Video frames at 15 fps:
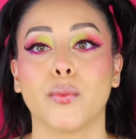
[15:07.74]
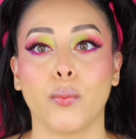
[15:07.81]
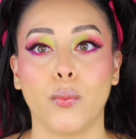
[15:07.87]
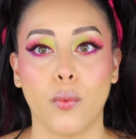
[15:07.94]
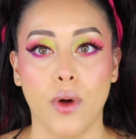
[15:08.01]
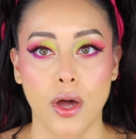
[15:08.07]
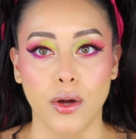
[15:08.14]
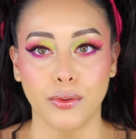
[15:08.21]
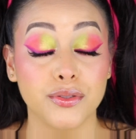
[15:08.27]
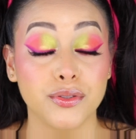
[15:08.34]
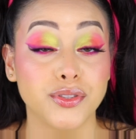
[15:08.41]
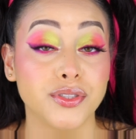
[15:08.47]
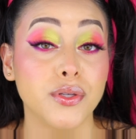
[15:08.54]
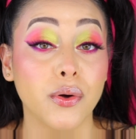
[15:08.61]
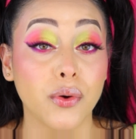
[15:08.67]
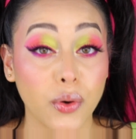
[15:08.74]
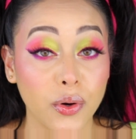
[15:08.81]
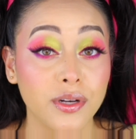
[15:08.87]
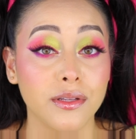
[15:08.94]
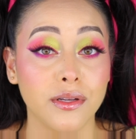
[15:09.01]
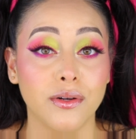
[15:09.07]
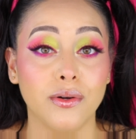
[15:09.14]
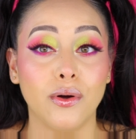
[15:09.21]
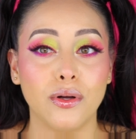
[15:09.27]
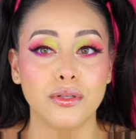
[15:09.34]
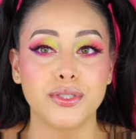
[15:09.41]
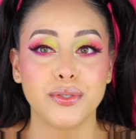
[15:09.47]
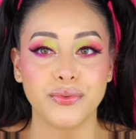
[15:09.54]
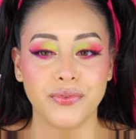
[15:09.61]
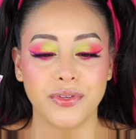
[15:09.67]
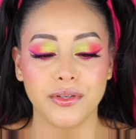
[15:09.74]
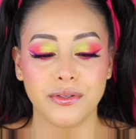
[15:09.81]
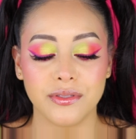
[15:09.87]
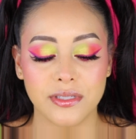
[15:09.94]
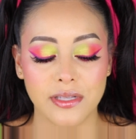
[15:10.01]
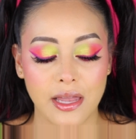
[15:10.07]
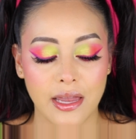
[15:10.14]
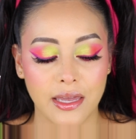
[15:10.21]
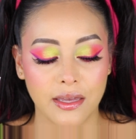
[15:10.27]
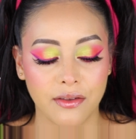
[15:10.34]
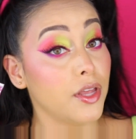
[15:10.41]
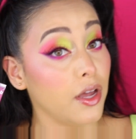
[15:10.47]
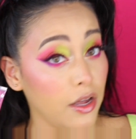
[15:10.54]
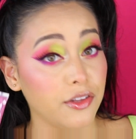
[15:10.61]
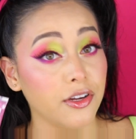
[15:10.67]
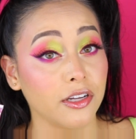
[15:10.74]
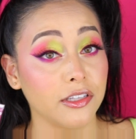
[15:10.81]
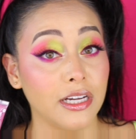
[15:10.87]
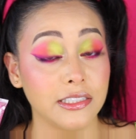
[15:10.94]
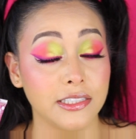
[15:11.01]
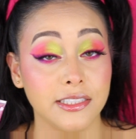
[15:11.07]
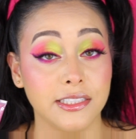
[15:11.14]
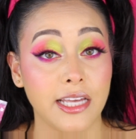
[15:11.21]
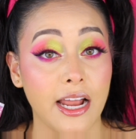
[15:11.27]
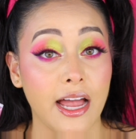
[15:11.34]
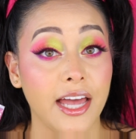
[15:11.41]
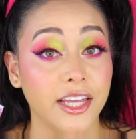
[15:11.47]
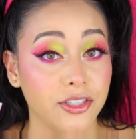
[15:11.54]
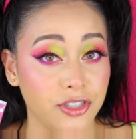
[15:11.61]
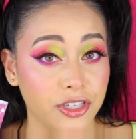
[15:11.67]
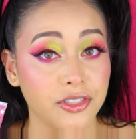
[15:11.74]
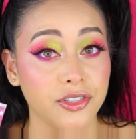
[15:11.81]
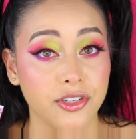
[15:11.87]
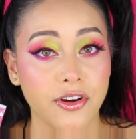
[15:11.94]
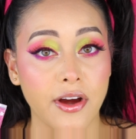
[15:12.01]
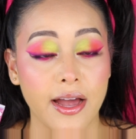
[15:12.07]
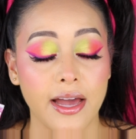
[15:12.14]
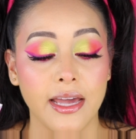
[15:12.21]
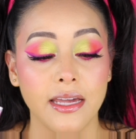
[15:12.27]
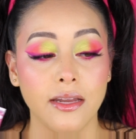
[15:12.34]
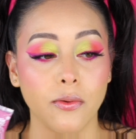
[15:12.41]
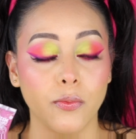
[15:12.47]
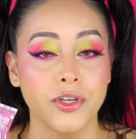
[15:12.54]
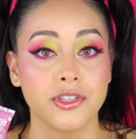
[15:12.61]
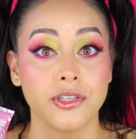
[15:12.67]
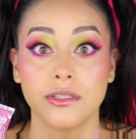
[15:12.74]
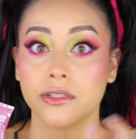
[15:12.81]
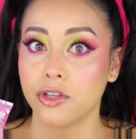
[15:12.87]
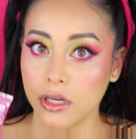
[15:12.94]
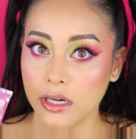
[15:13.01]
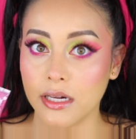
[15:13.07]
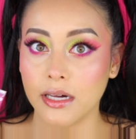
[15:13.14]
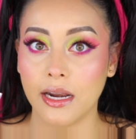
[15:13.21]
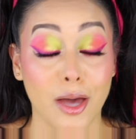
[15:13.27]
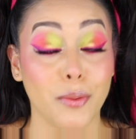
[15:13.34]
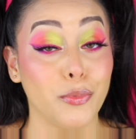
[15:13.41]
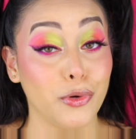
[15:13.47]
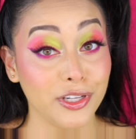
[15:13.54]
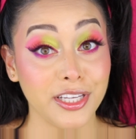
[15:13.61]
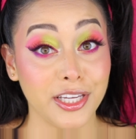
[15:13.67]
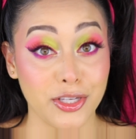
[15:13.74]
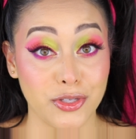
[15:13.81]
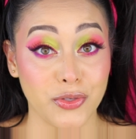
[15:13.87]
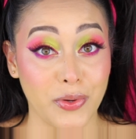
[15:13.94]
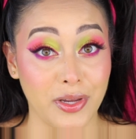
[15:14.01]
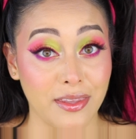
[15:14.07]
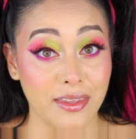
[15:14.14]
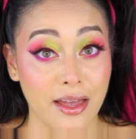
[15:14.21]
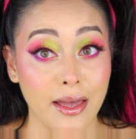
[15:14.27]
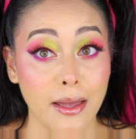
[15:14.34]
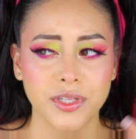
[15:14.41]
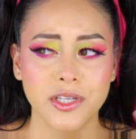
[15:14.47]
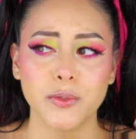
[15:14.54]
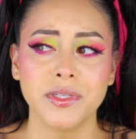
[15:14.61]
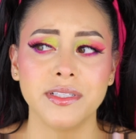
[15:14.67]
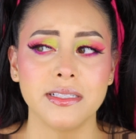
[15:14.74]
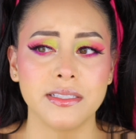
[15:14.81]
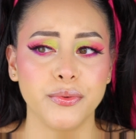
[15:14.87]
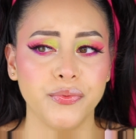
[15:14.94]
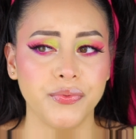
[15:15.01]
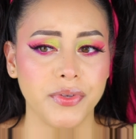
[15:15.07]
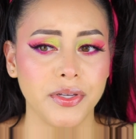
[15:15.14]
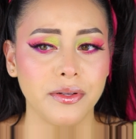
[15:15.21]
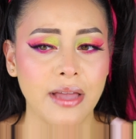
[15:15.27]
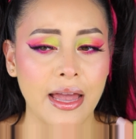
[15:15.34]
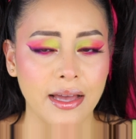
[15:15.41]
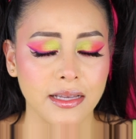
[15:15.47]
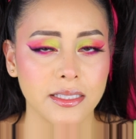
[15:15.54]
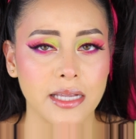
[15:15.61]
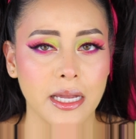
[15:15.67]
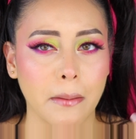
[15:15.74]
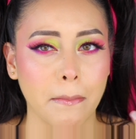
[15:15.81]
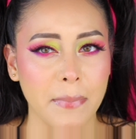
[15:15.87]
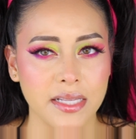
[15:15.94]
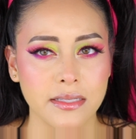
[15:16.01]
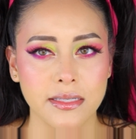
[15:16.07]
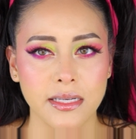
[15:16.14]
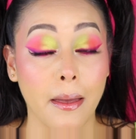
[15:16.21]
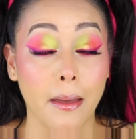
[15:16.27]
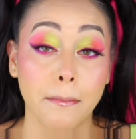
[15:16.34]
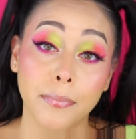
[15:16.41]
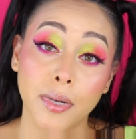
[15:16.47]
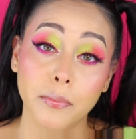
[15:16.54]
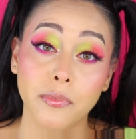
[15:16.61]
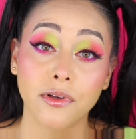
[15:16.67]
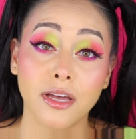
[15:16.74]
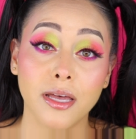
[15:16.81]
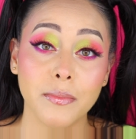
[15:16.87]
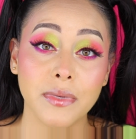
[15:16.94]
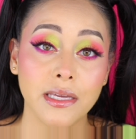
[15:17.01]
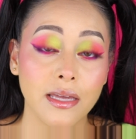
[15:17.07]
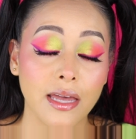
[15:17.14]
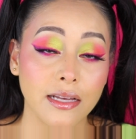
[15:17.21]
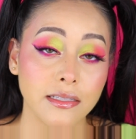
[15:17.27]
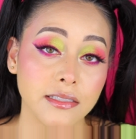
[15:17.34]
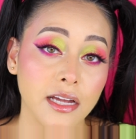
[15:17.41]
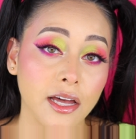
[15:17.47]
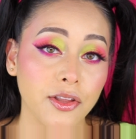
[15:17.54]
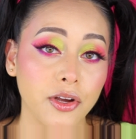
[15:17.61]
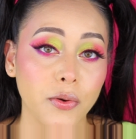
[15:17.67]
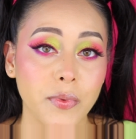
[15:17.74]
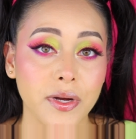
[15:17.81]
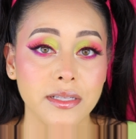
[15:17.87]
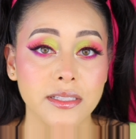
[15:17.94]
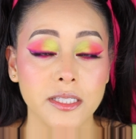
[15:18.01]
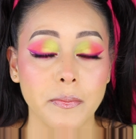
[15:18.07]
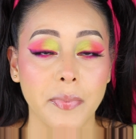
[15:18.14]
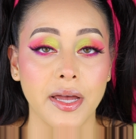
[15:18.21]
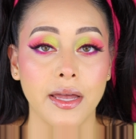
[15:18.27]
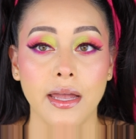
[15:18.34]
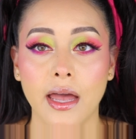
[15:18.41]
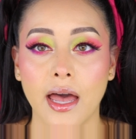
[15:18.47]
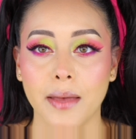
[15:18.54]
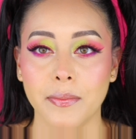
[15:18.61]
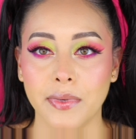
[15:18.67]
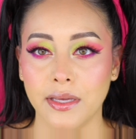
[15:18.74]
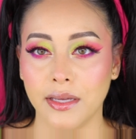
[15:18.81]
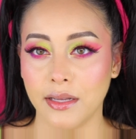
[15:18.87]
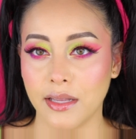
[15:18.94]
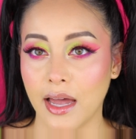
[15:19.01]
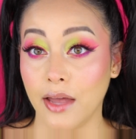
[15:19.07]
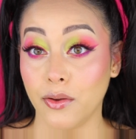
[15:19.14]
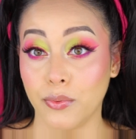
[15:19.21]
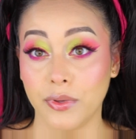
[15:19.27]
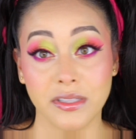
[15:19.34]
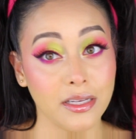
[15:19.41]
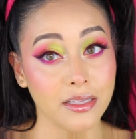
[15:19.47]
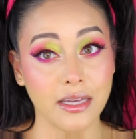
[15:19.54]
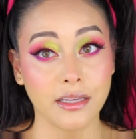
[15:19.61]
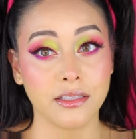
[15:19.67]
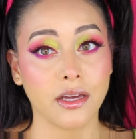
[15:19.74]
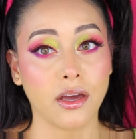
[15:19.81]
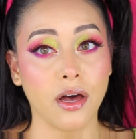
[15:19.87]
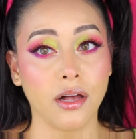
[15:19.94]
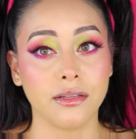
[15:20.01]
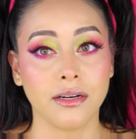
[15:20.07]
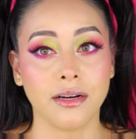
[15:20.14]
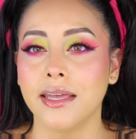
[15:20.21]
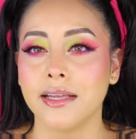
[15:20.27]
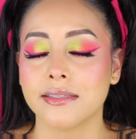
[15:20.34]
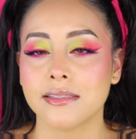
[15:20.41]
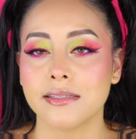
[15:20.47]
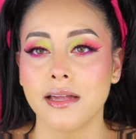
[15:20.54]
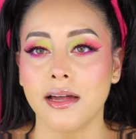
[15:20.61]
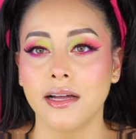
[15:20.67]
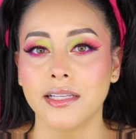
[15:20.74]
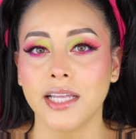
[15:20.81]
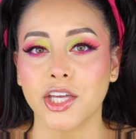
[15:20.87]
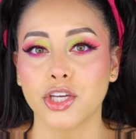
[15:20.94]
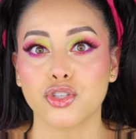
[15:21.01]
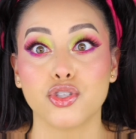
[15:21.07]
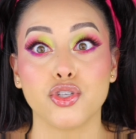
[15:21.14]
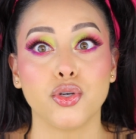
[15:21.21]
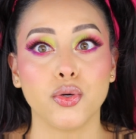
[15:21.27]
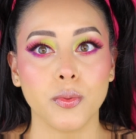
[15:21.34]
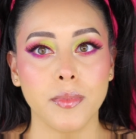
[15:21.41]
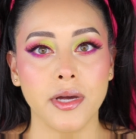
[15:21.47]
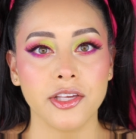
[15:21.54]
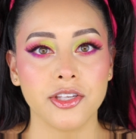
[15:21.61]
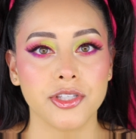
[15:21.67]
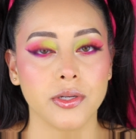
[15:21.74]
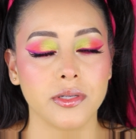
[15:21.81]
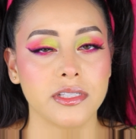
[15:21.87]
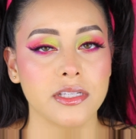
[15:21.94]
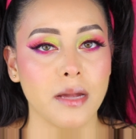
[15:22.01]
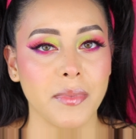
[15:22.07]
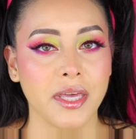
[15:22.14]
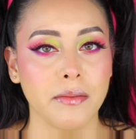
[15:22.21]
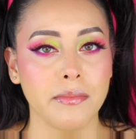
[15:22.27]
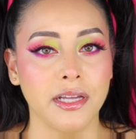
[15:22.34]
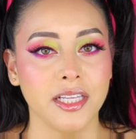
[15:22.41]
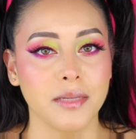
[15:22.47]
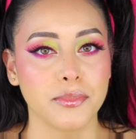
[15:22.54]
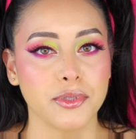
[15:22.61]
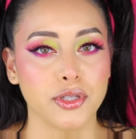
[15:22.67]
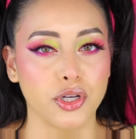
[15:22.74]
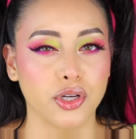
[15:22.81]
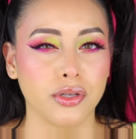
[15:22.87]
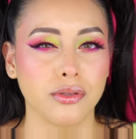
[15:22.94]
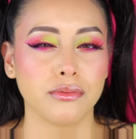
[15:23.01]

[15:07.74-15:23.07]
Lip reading: Whoa. So Gordo also feels like the other glosses that I just tried, which is good. I'm really enjoying that. This one doesn't feel as like minty and bubblegummy as the other ones, but I mean, I really like the color. It's not like too much, so it's not making my lips look